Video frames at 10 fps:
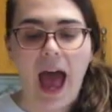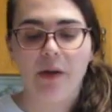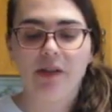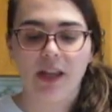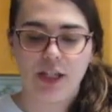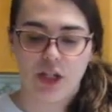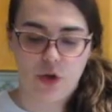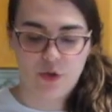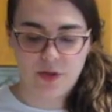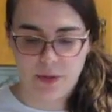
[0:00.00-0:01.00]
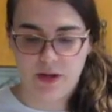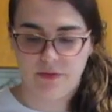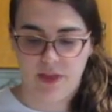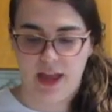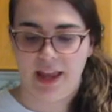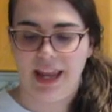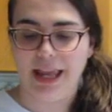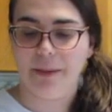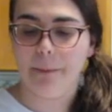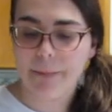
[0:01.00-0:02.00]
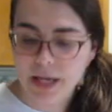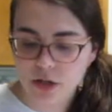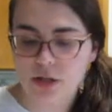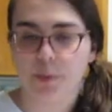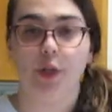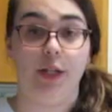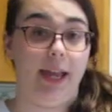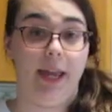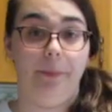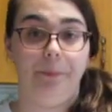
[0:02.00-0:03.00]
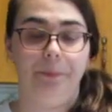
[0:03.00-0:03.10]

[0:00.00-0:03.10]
I would like to know the speed of light in meters per second.